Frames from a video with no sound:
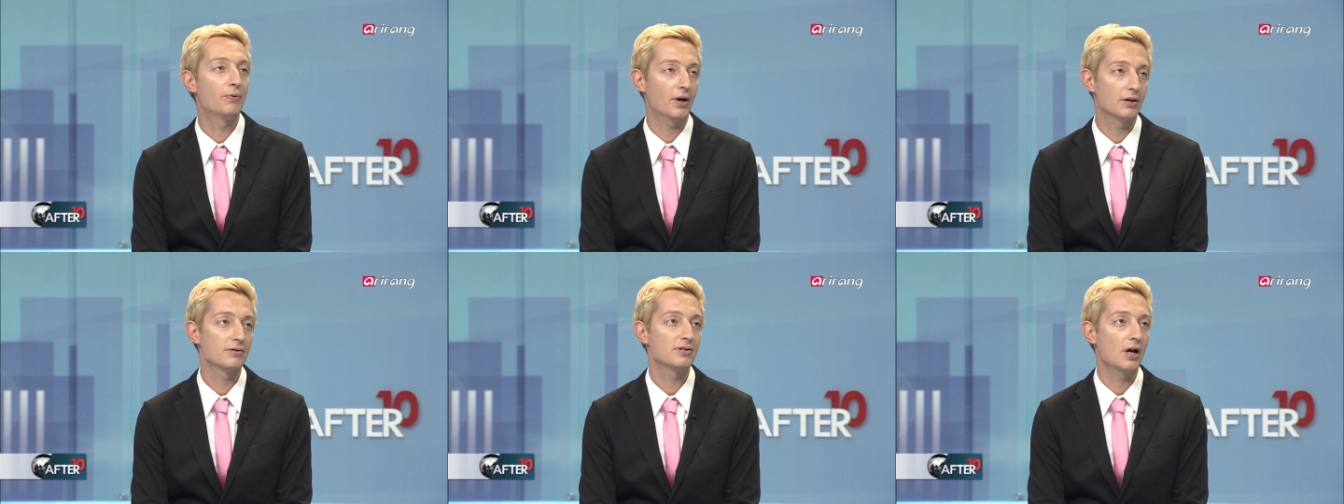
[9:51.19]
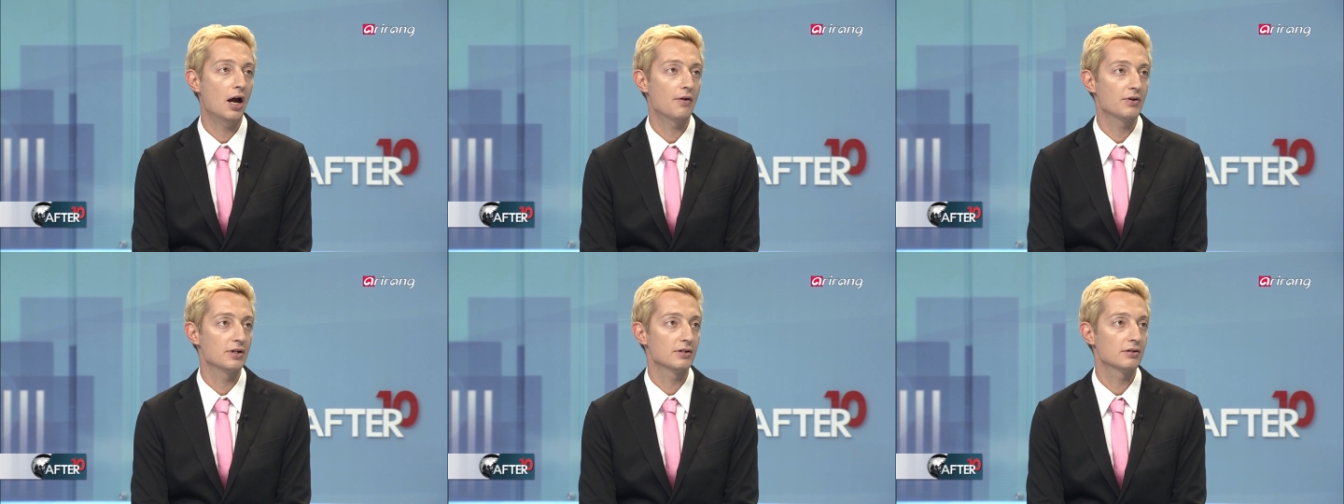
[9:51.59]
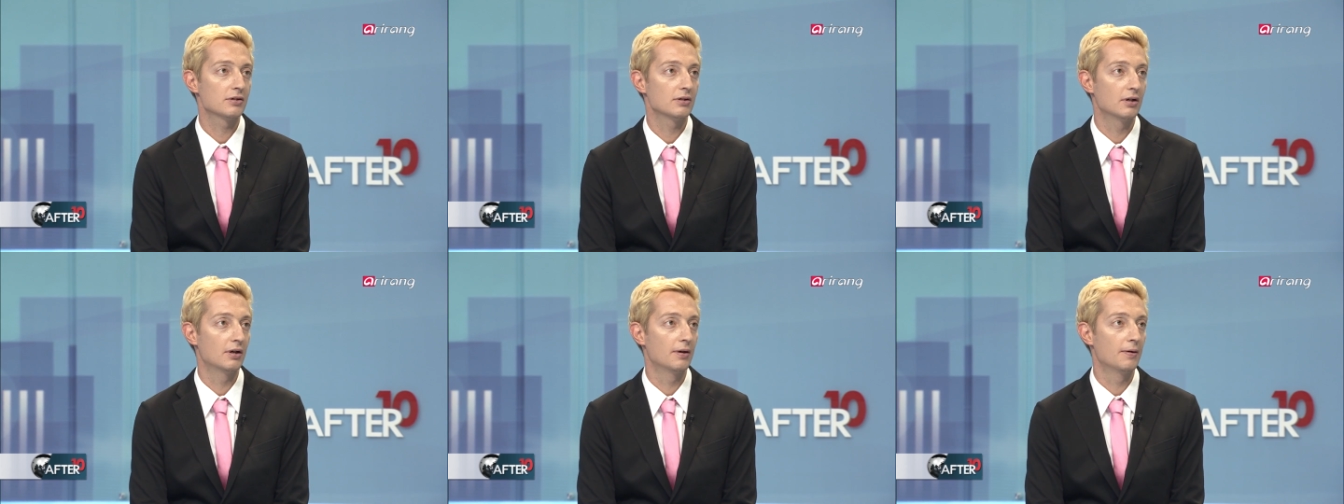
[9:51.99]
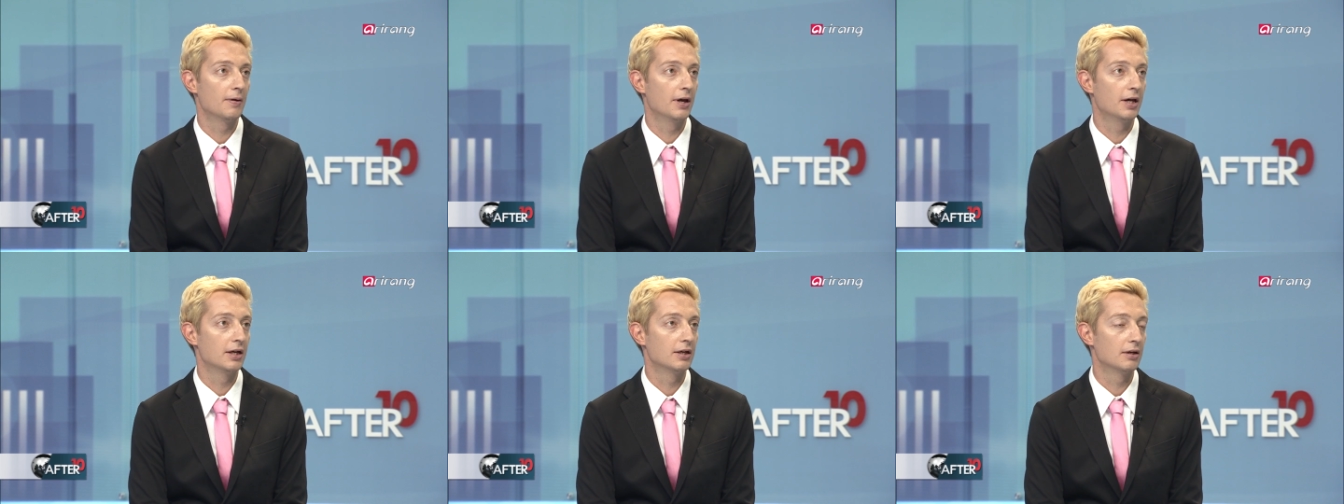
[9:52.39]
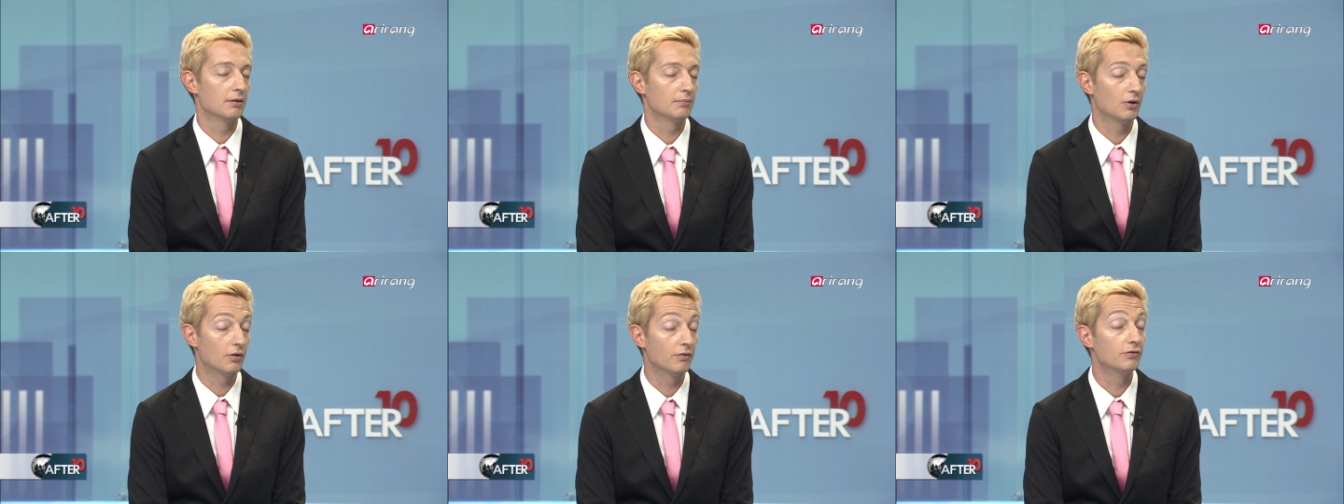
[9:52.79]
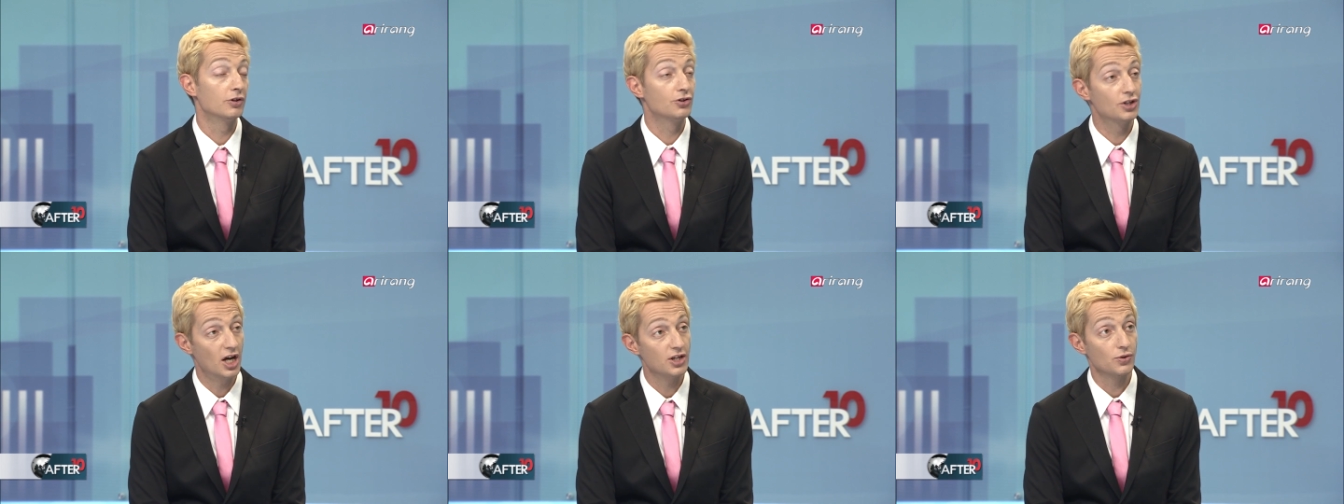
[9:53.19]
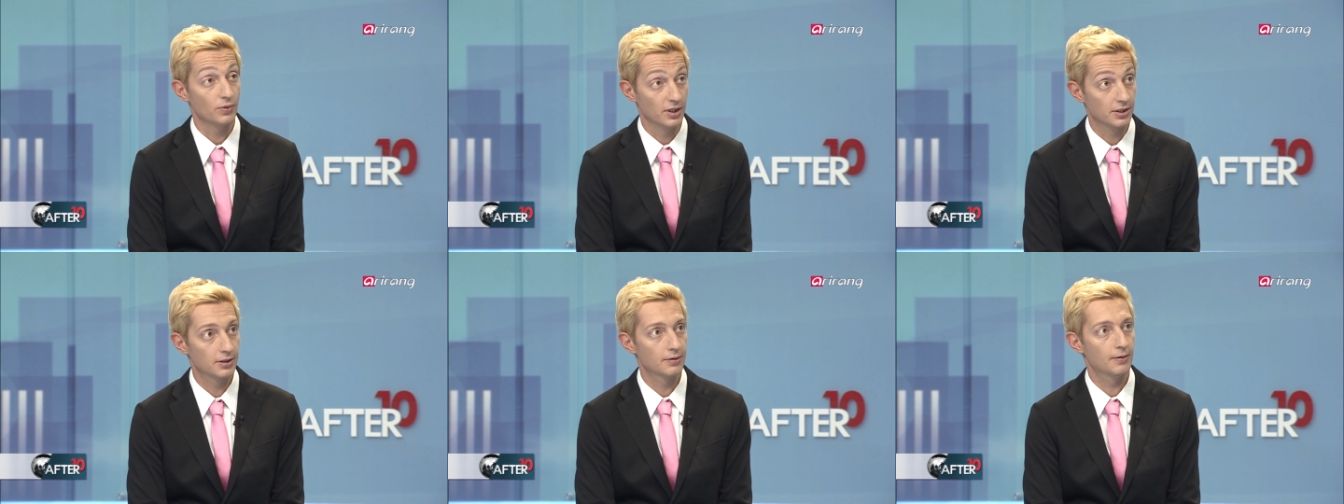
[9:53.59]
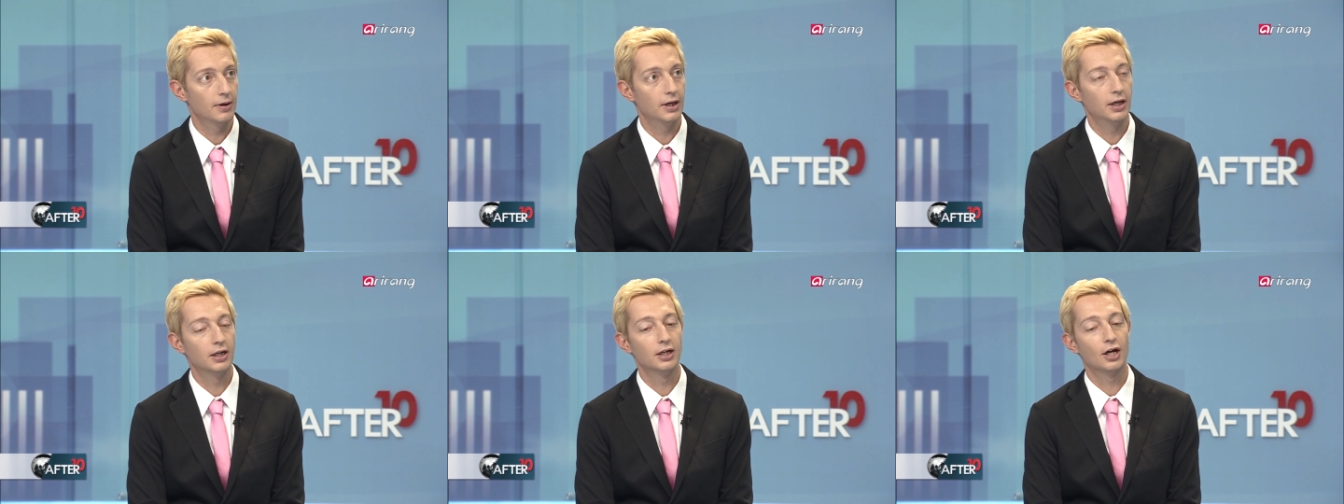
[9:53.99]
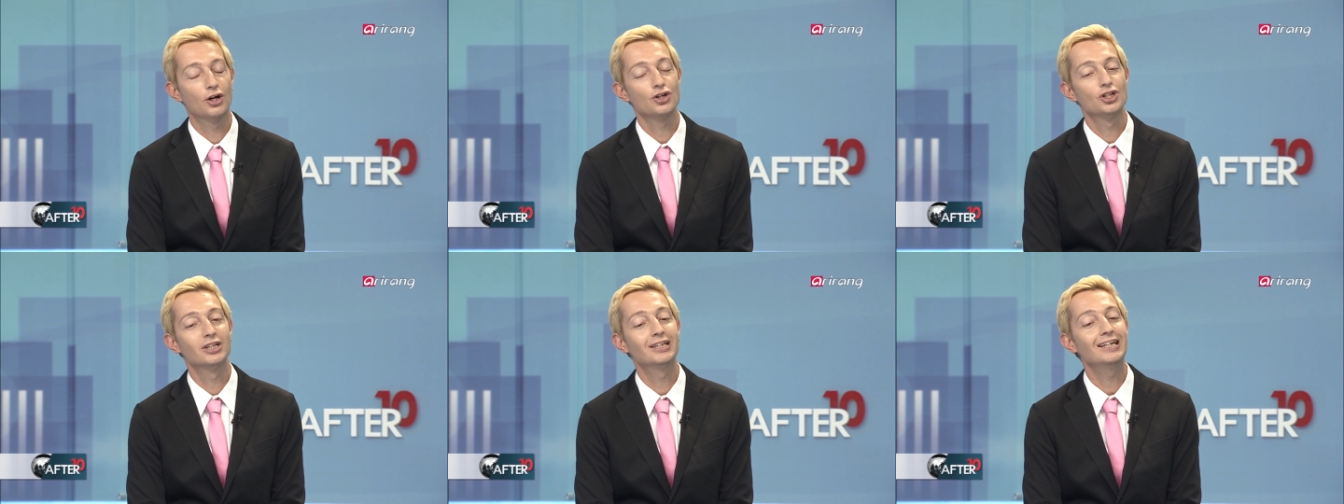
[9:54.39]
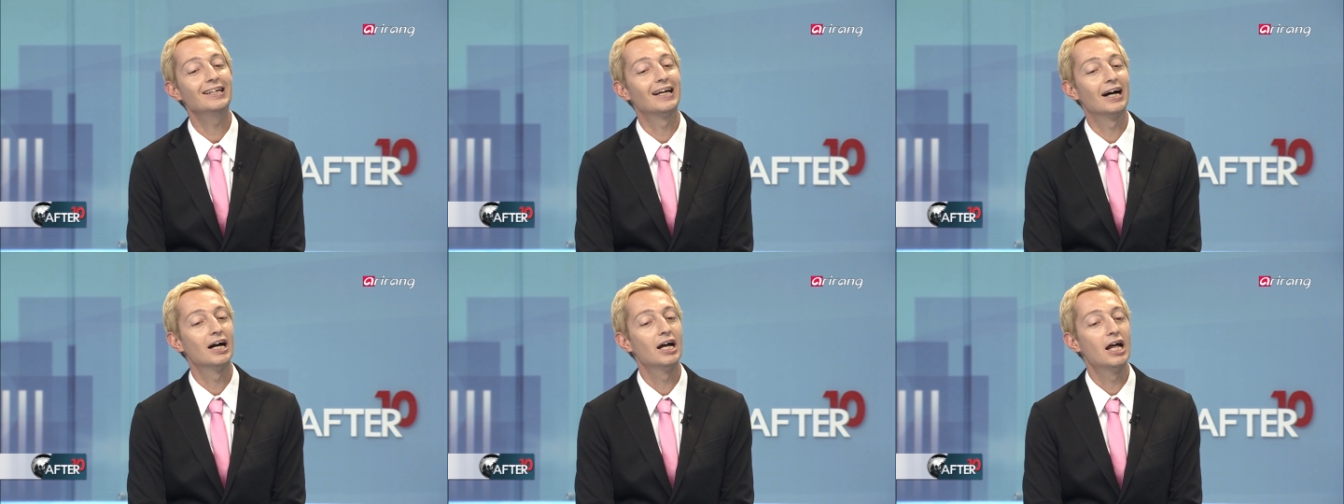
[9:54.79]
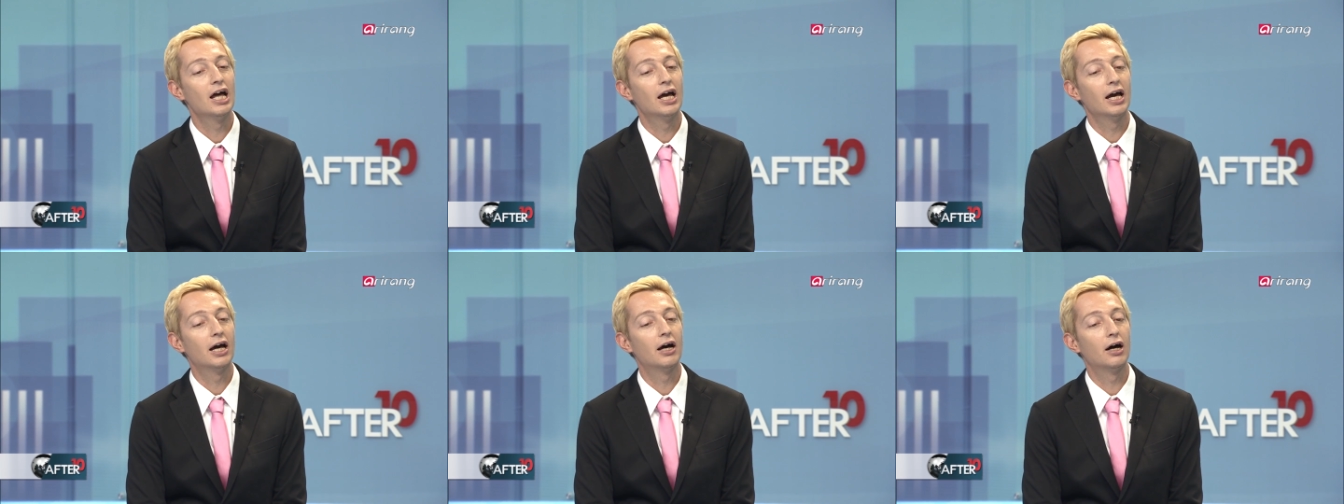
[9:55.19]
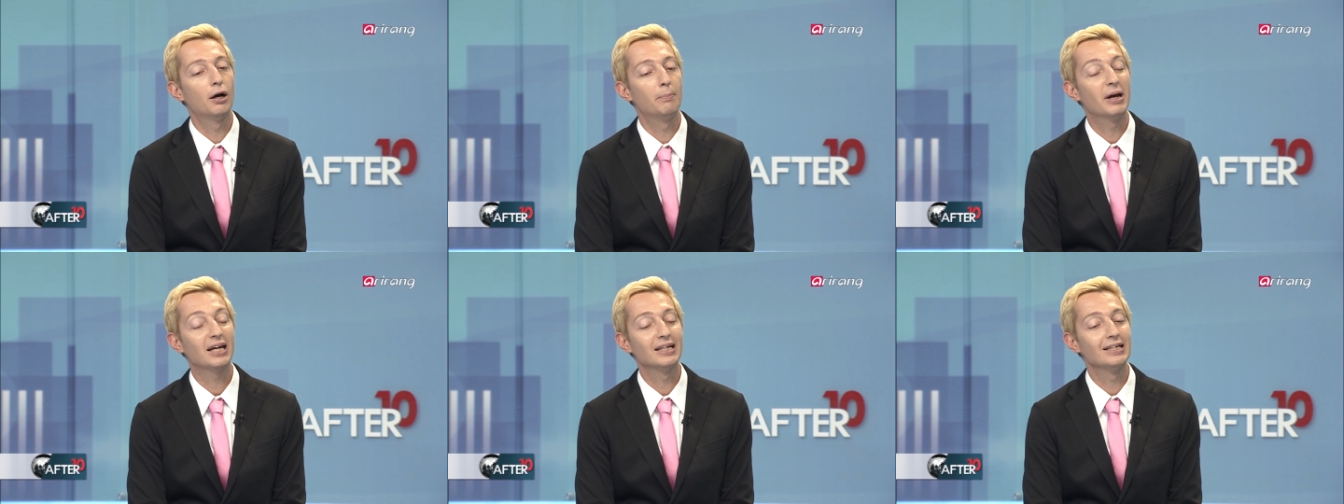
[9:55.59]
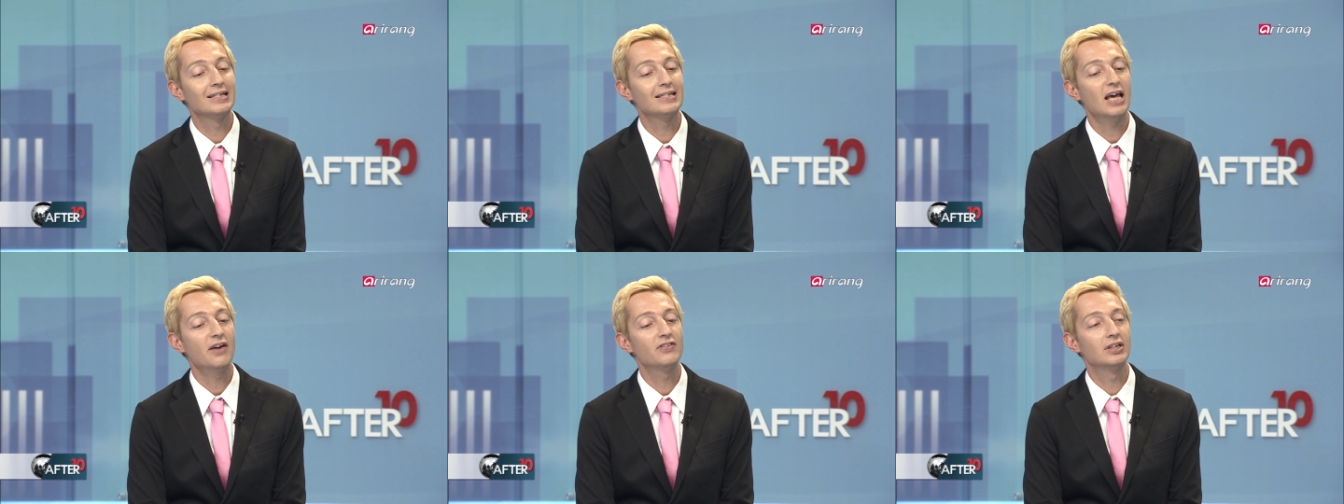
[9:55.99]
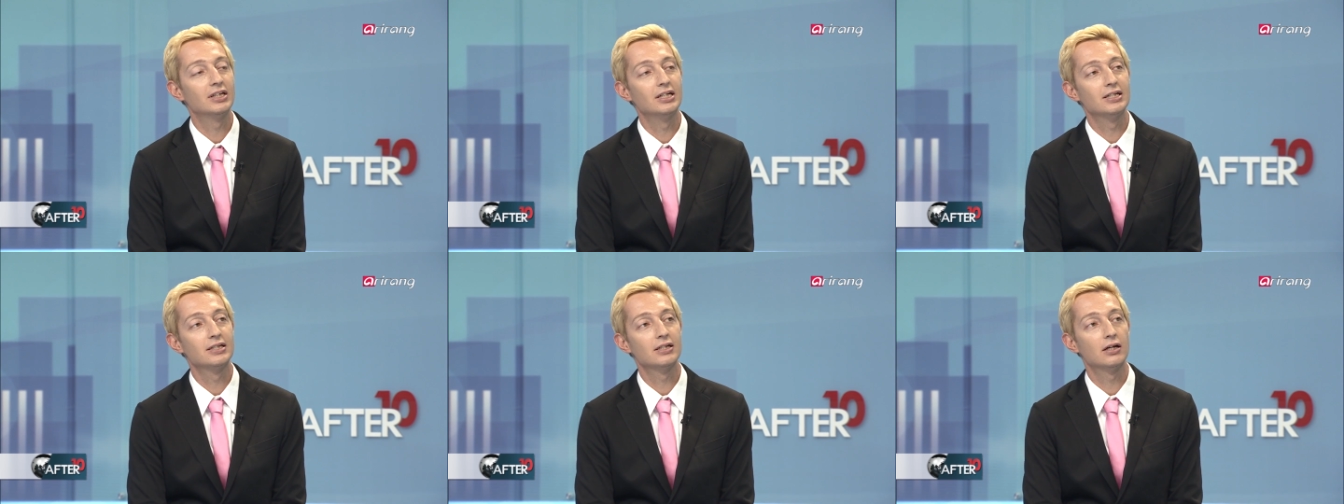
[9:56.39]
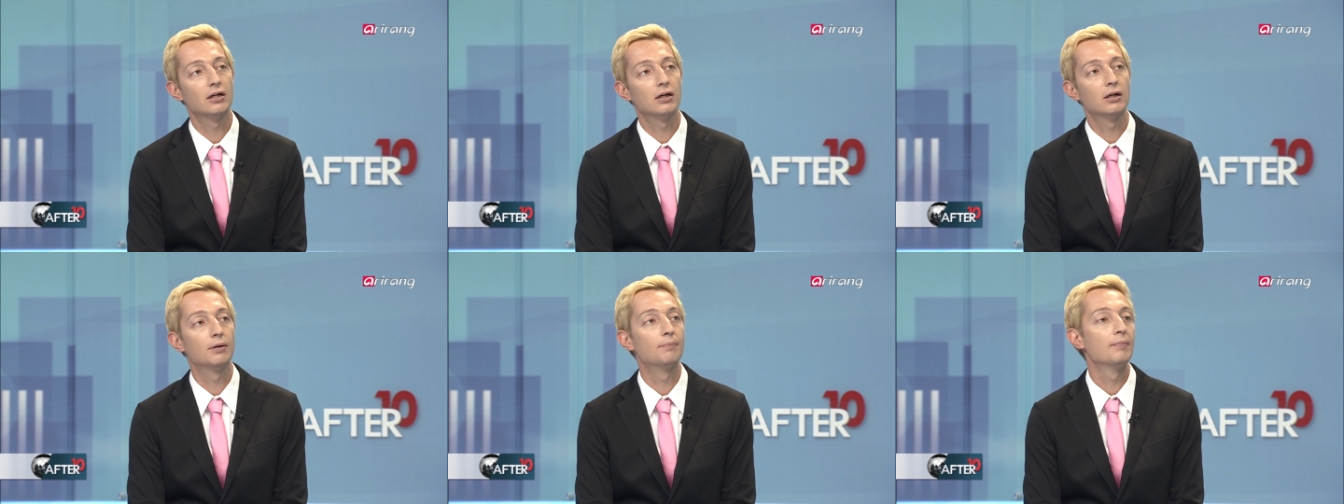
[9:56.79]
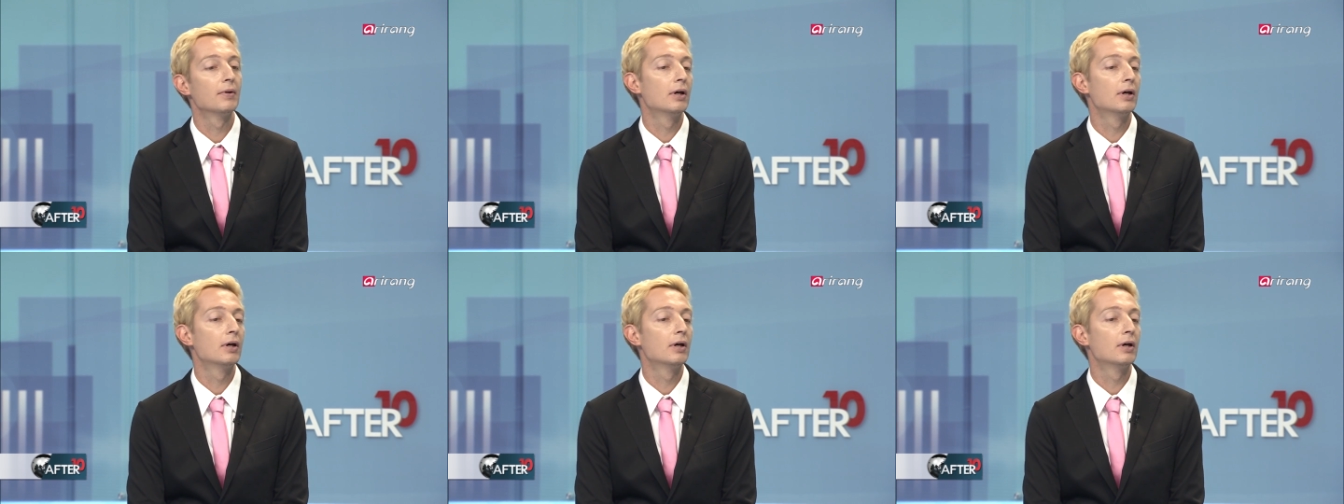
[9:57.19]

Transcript: Buenos Aires the Jesuits in Argentina back in the 70s.